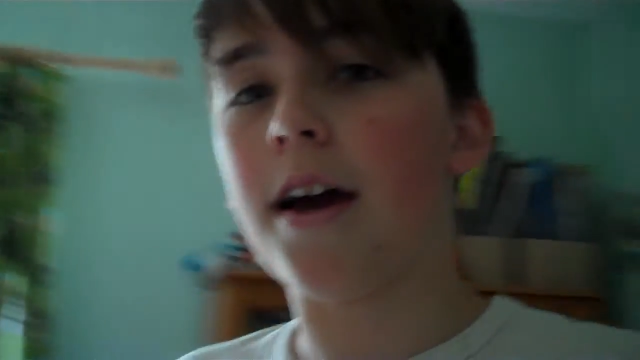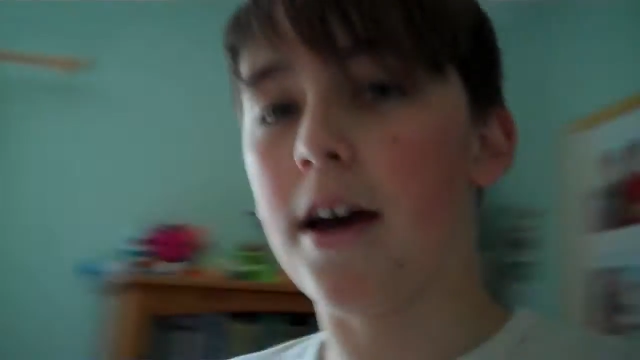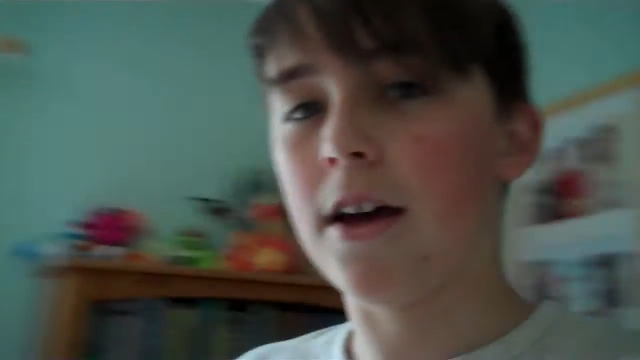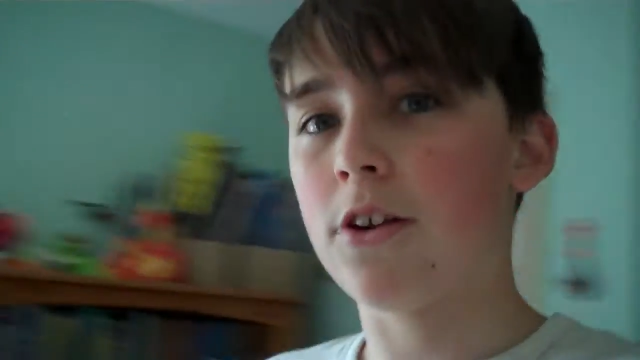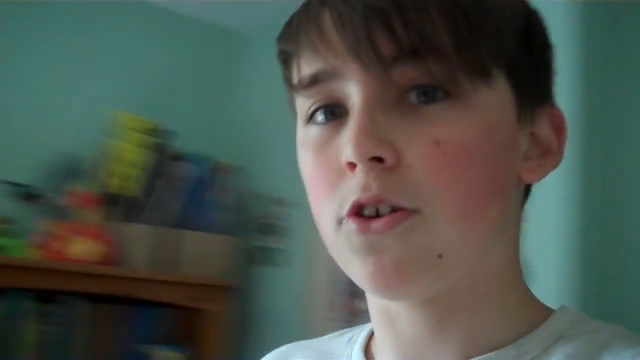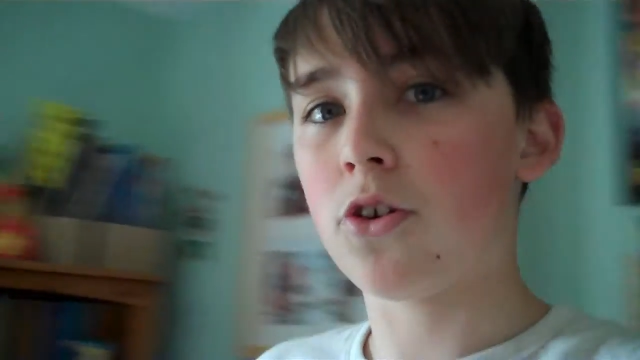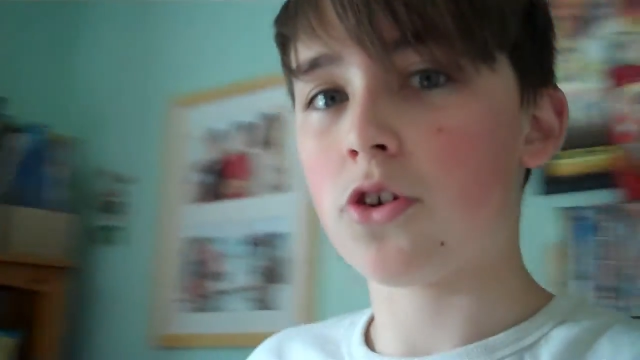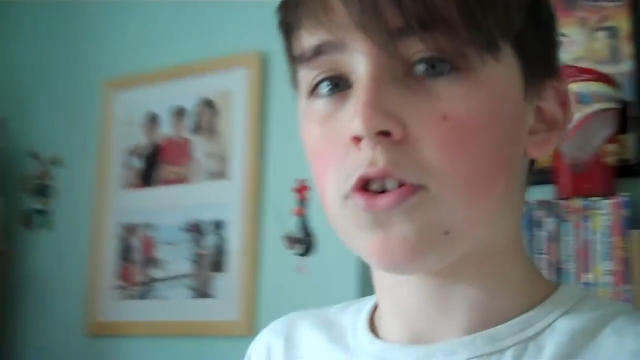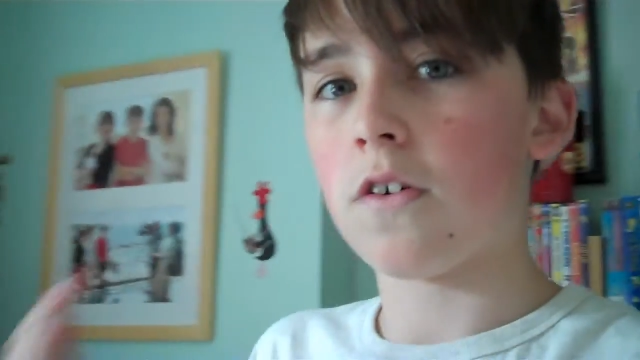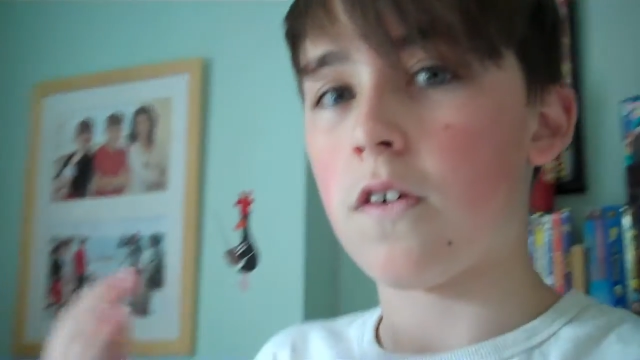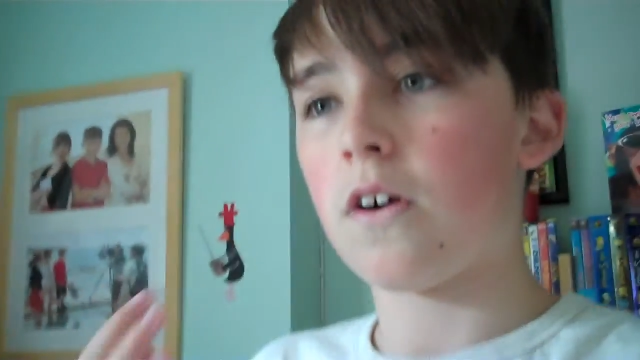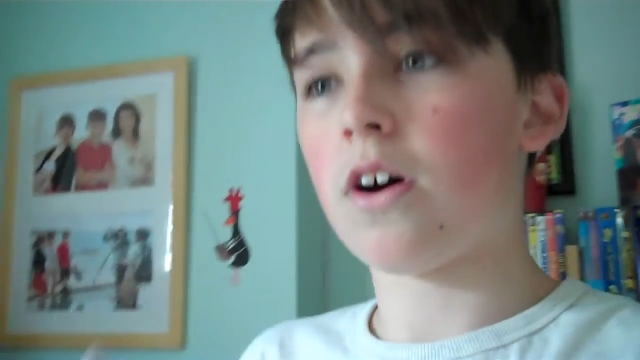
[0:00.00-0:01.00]
and
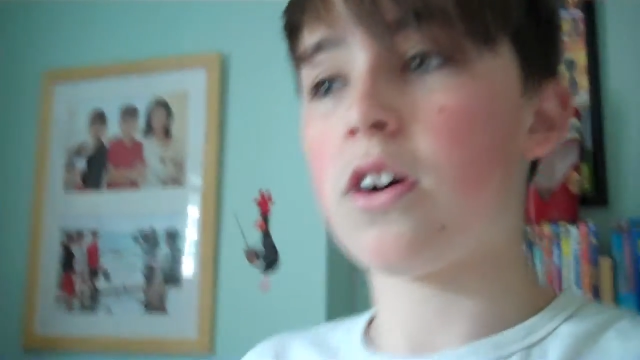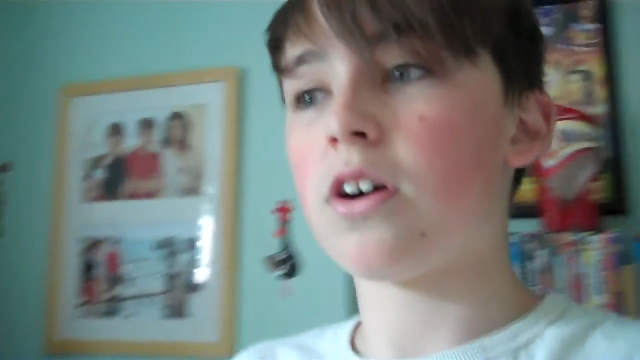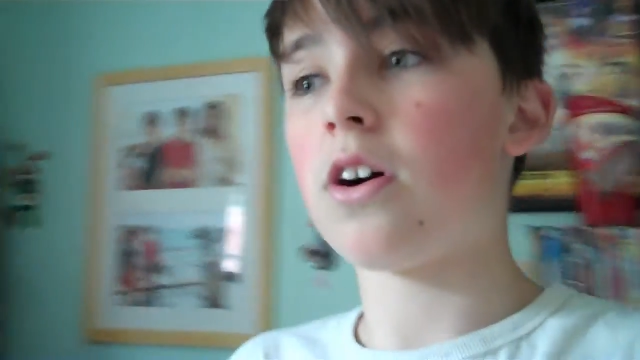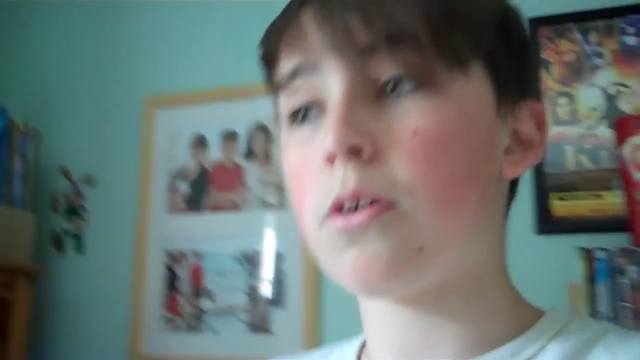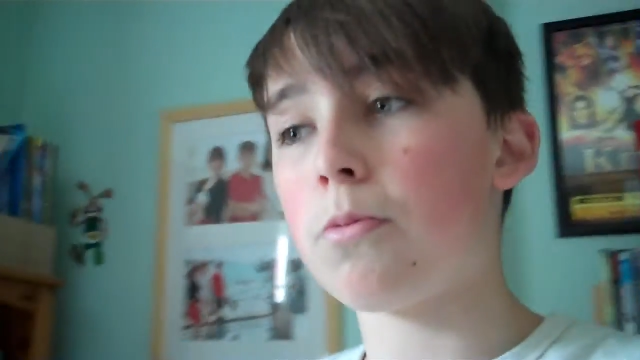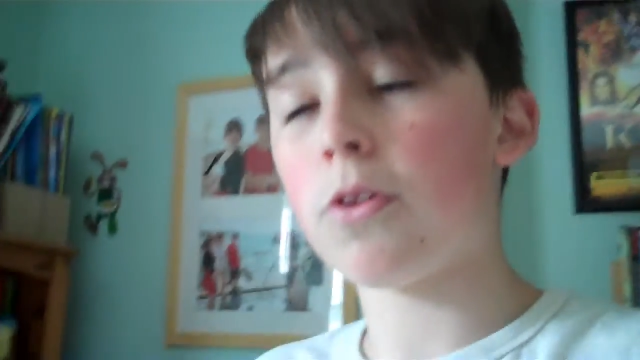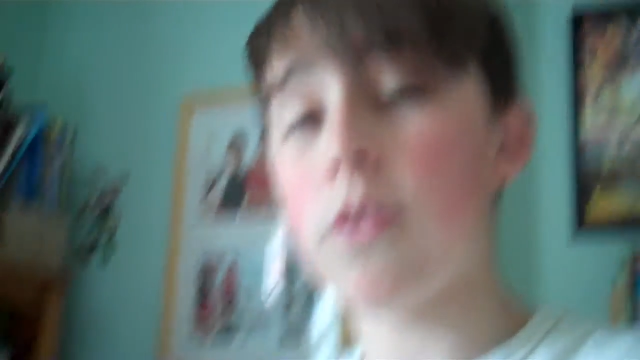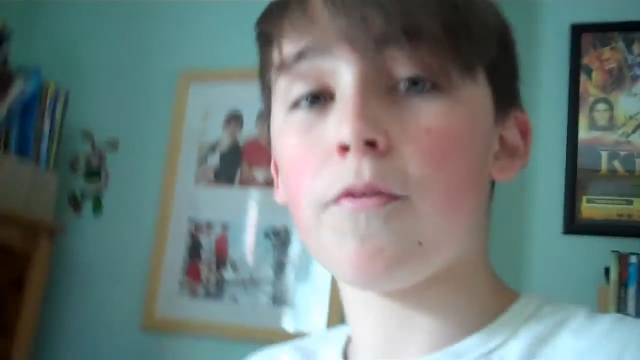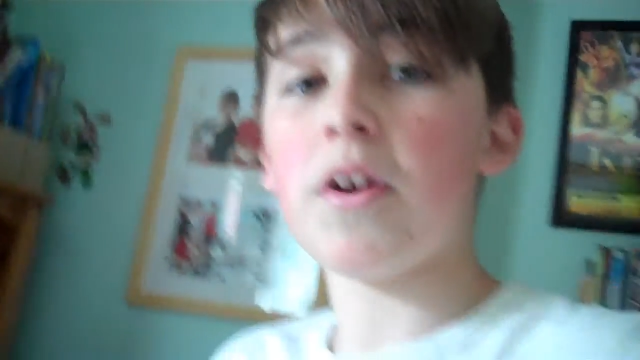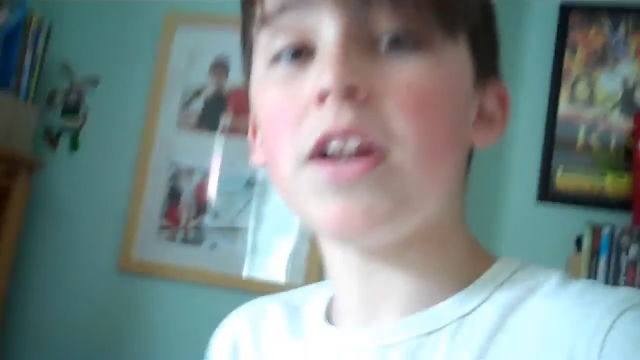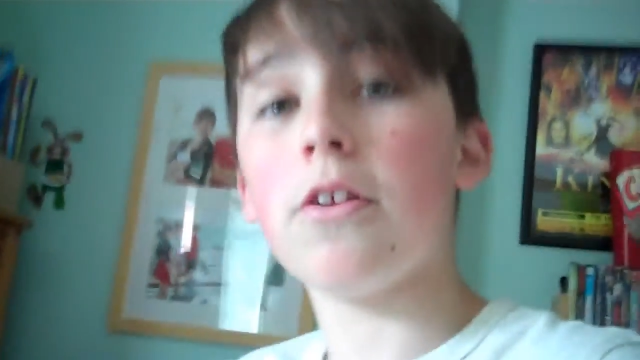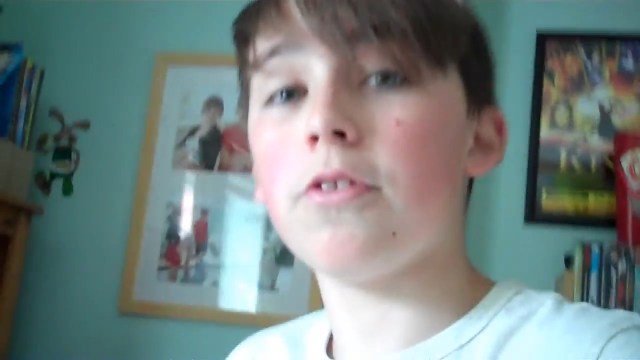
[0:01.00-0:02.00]
I want the
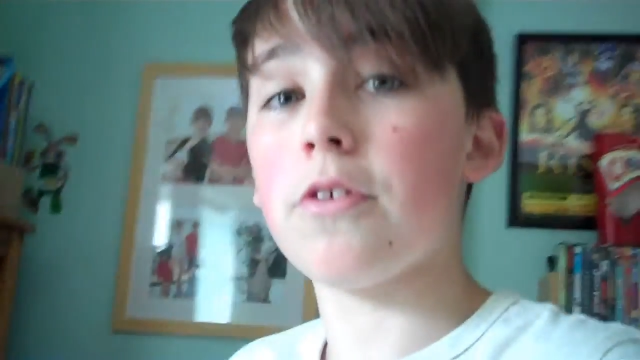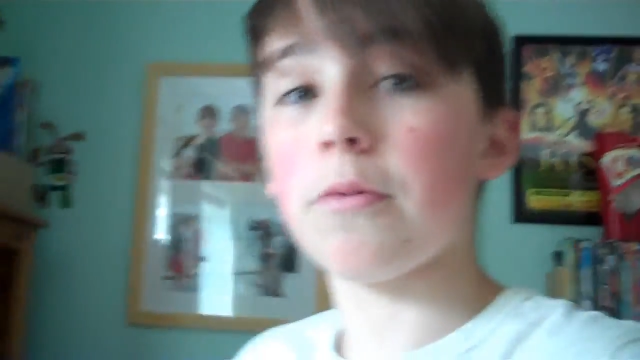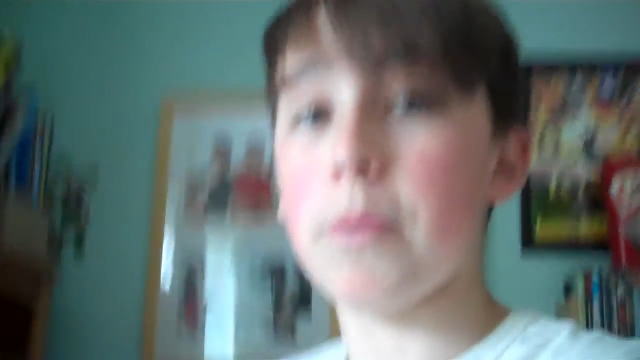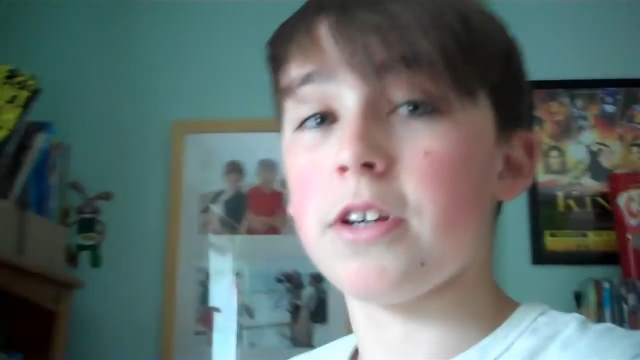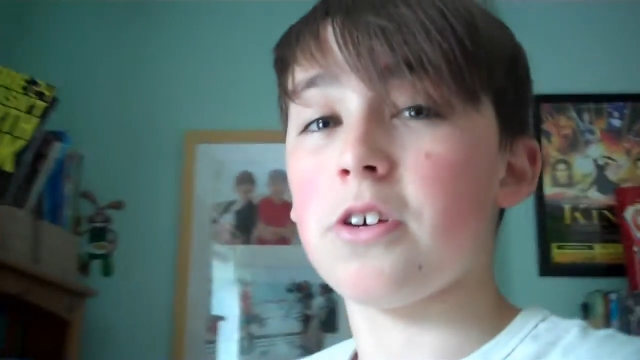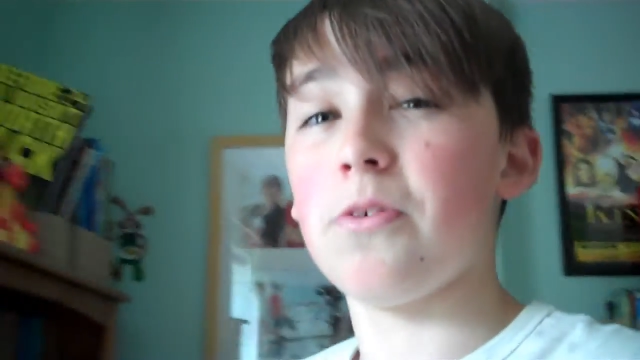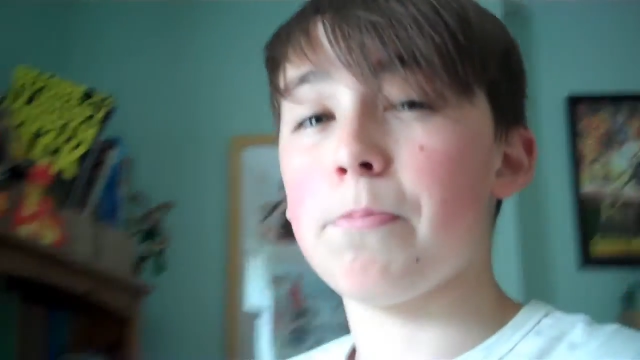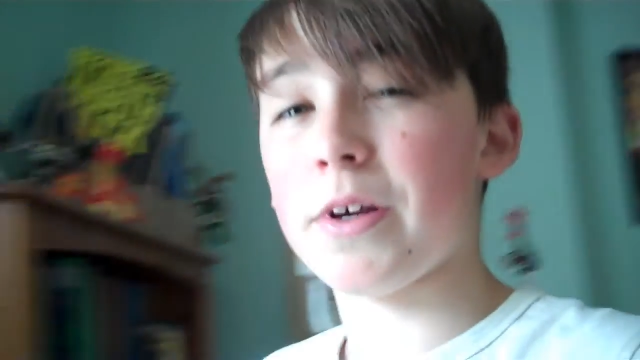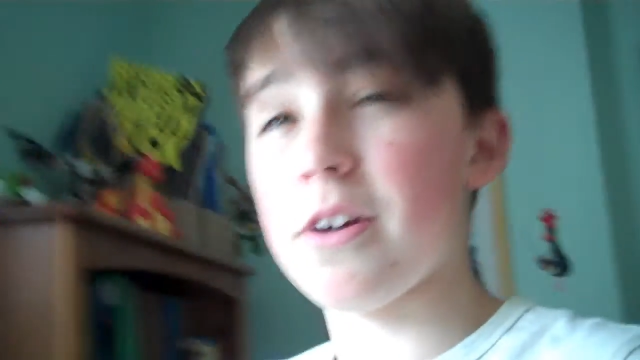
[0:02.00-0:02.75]
villain to be good,